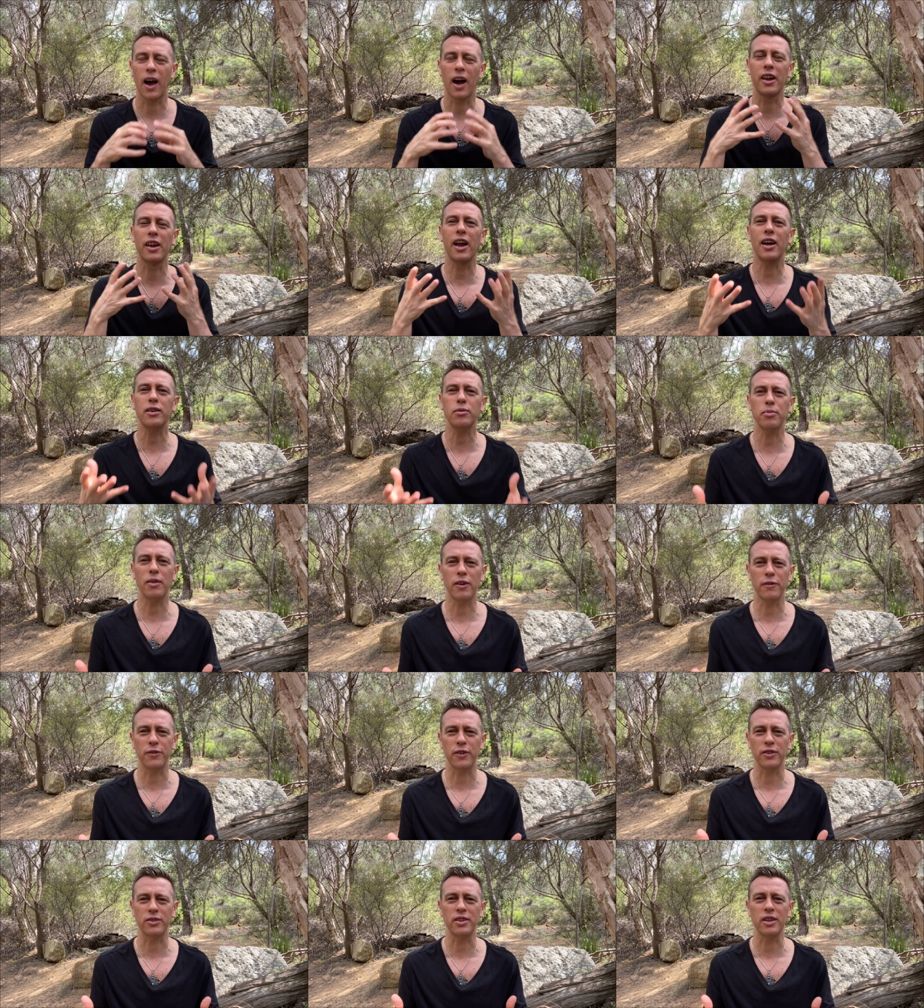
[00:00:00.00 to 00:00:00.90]
I'd like to
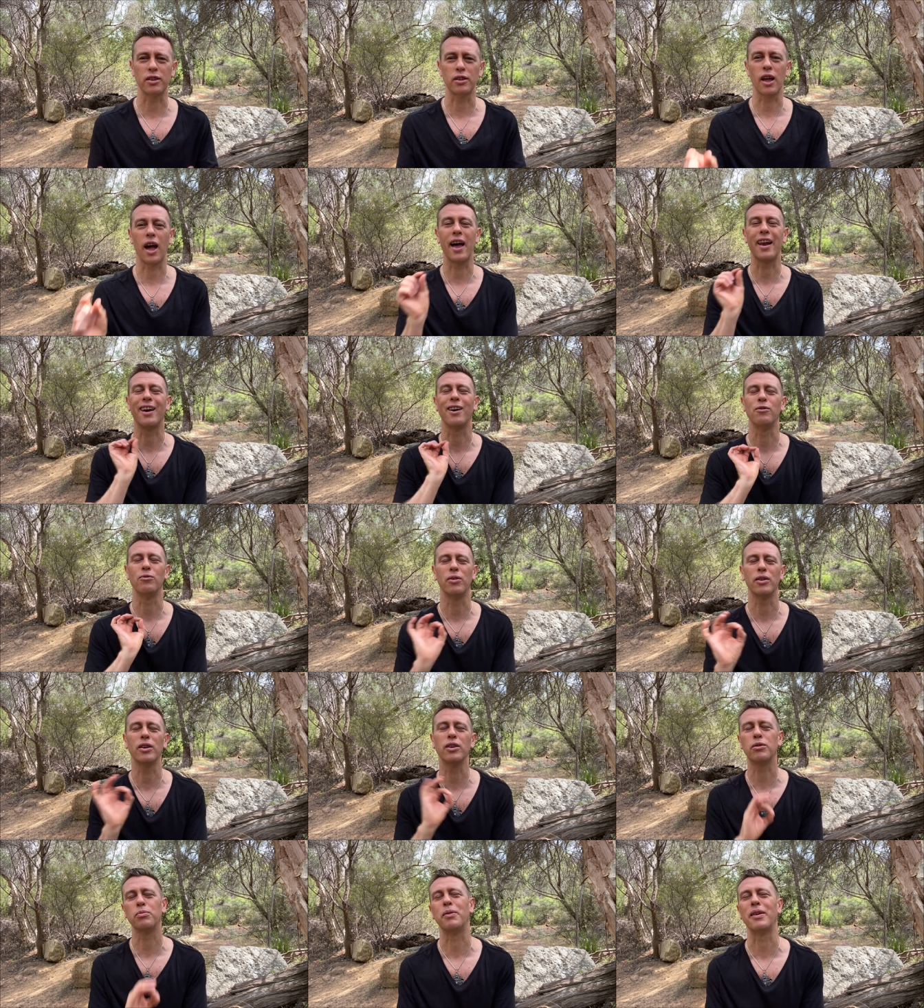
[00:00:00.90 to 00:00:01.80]
manifest this and I
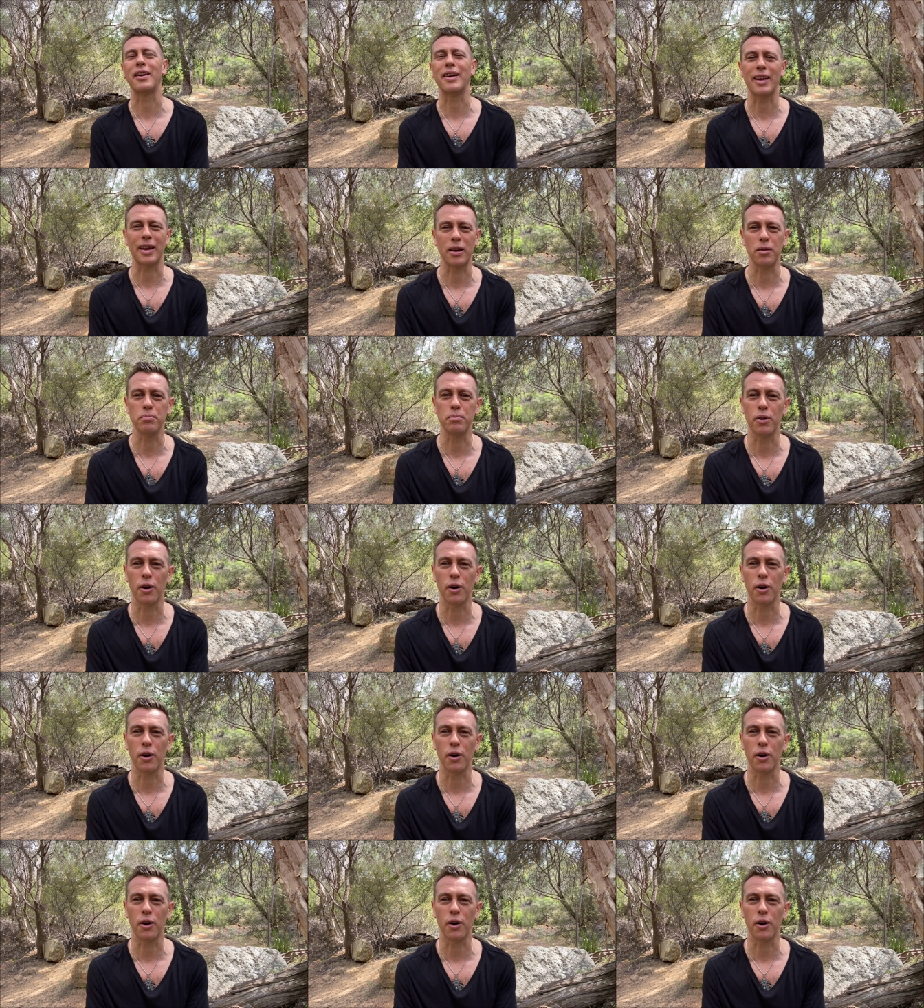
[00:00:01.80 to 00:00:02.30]
want it to be in